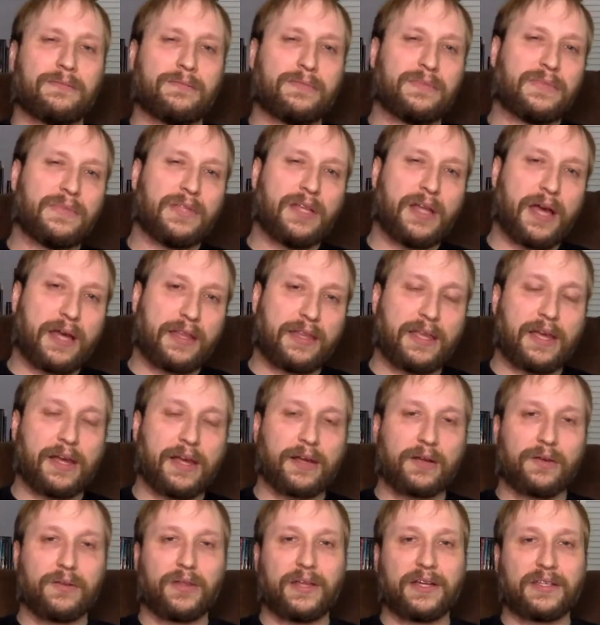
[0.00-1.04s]
not
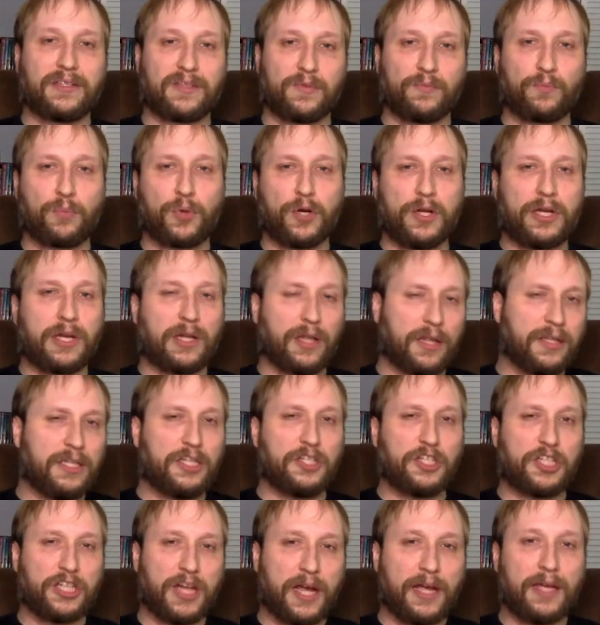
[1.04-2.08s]
that like some pretty
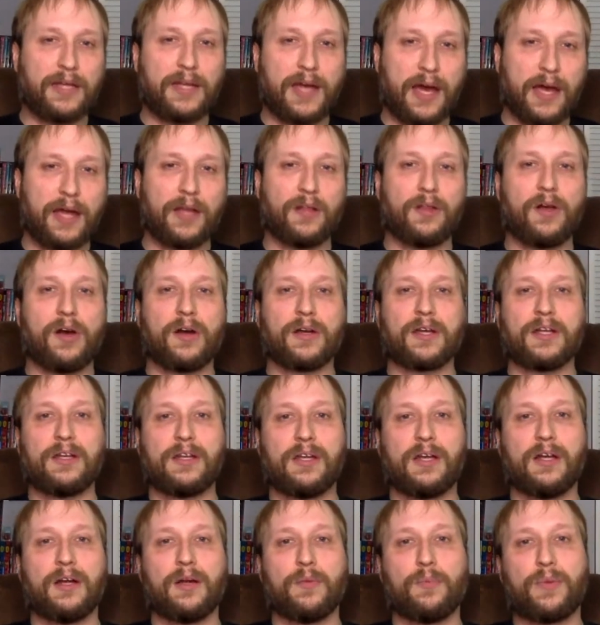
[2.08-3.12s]
cliche dialogue in
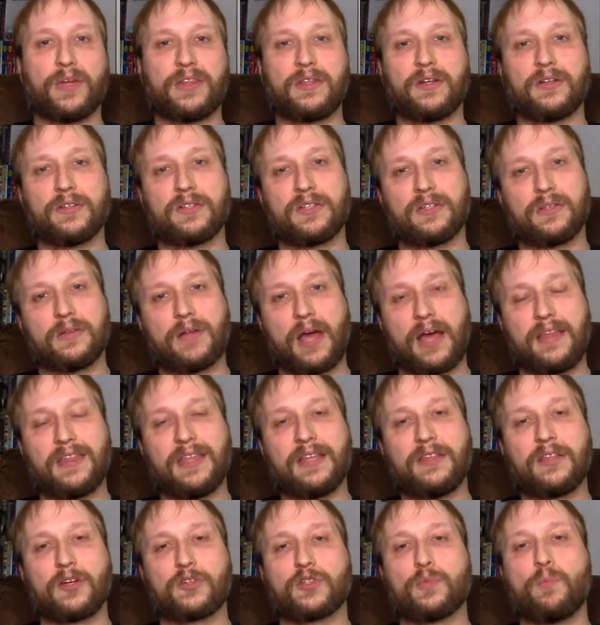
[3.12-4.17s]
here but there's i
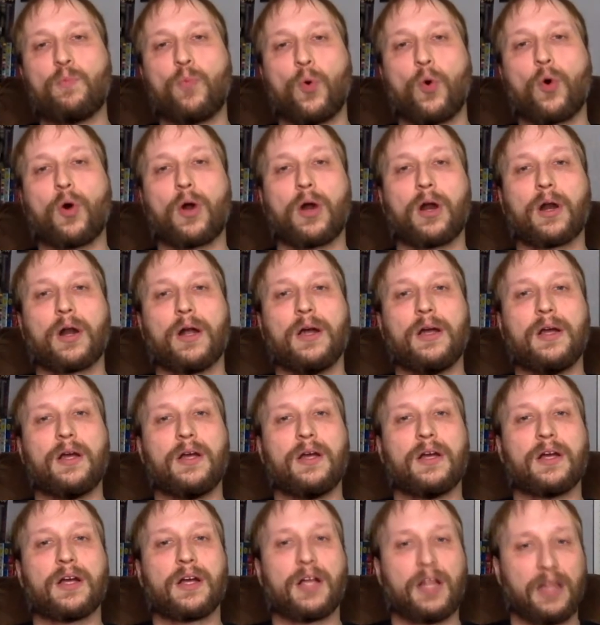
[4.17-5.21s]
think there's more
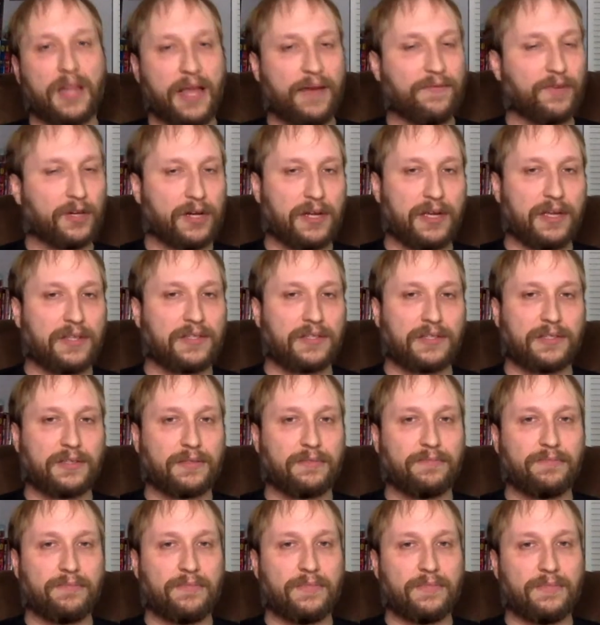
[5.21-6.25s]
cleverness
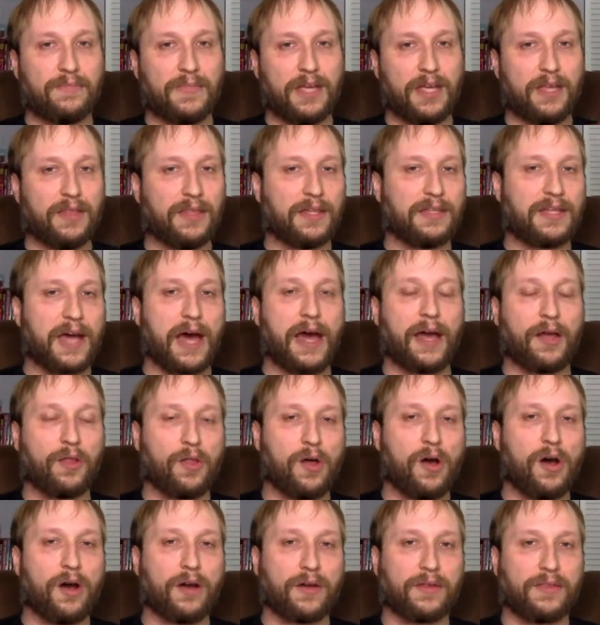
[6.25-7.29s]
in the
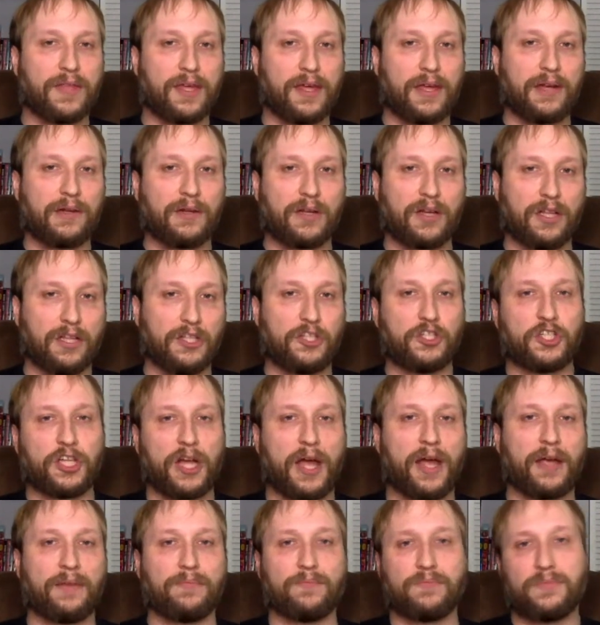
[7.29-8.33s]
dialogue than
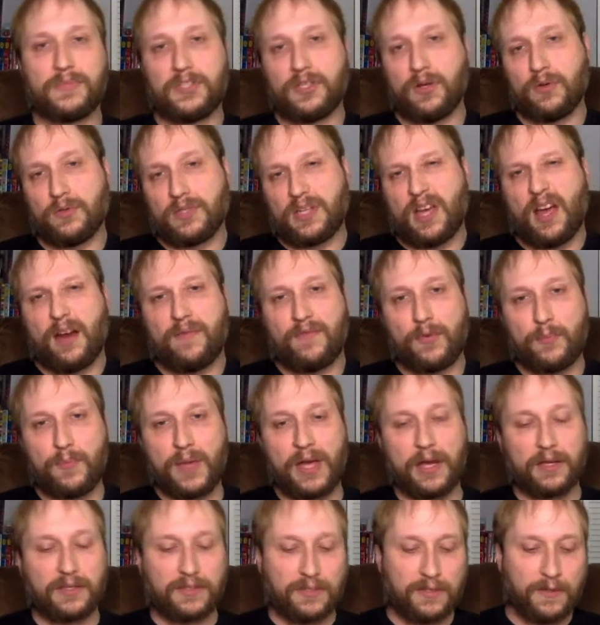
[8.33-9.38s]
cliche so it's kind of a
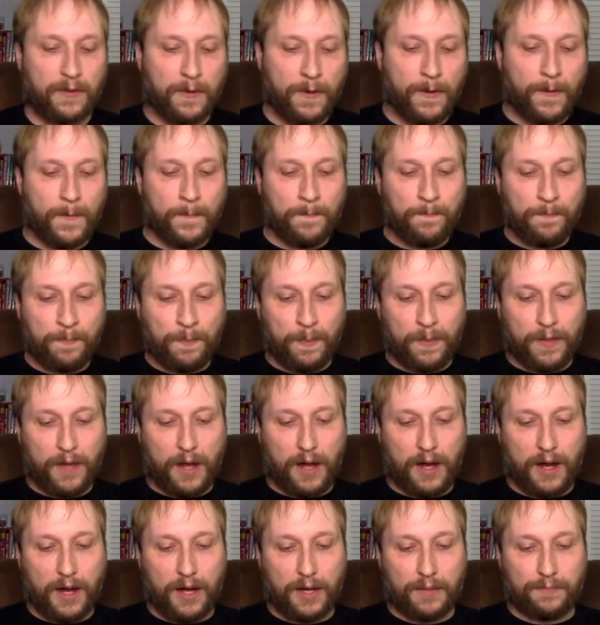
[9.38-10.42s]
mix
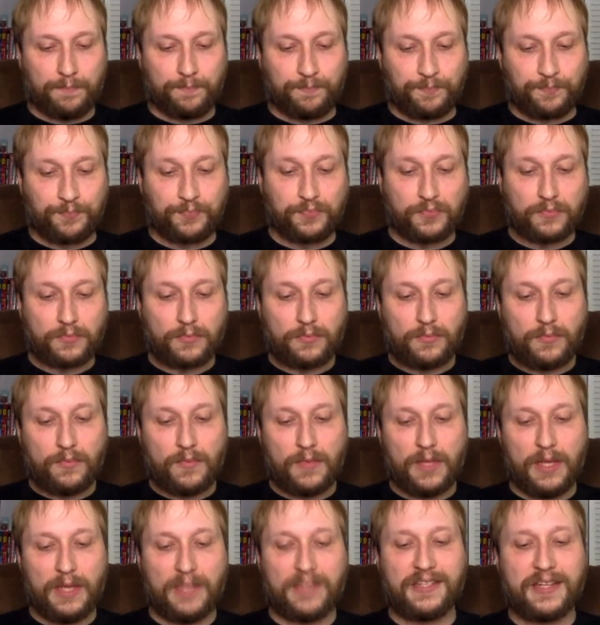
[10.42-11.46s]
um
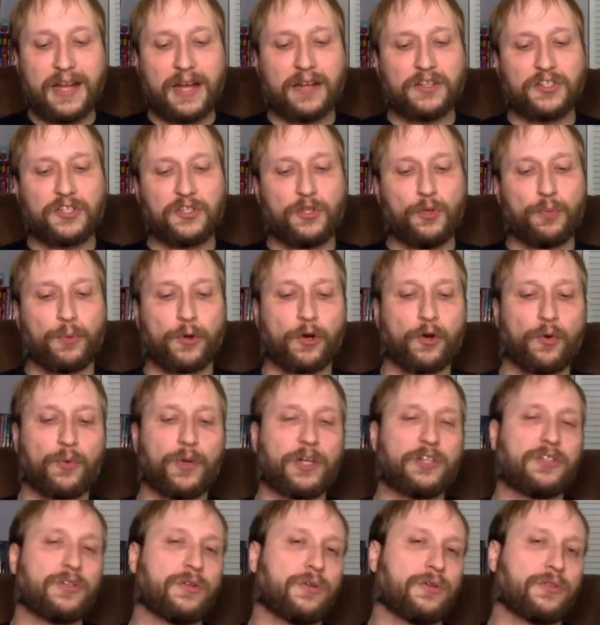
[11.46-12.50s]
it's not a super
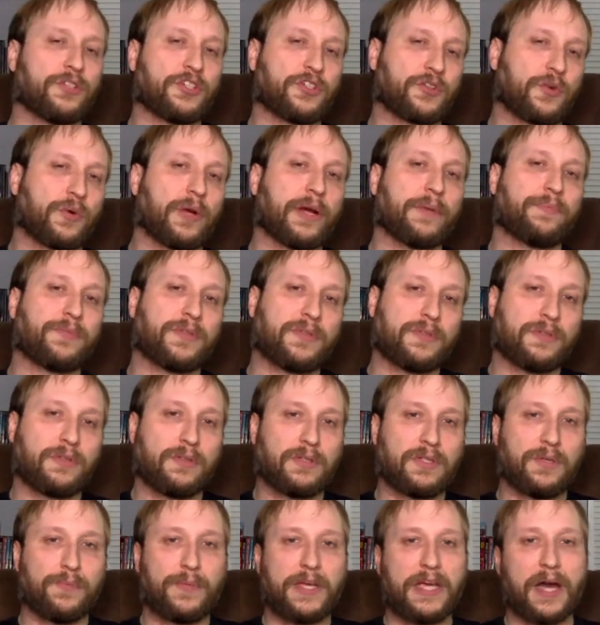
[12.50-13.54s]
original script
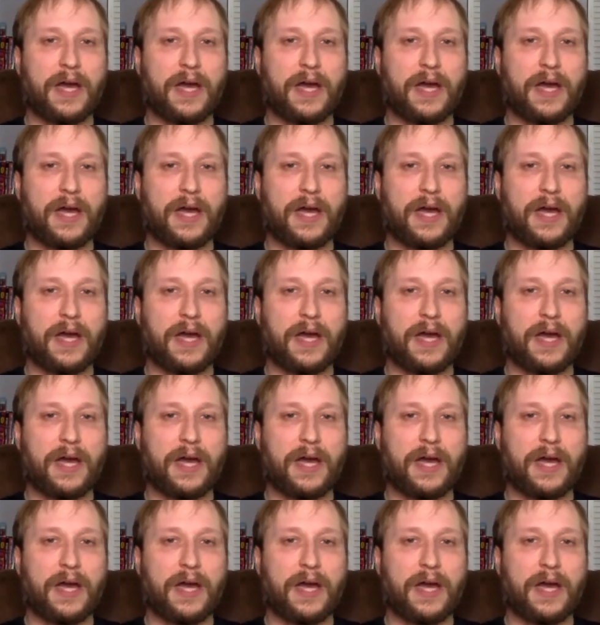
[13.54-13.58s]
to be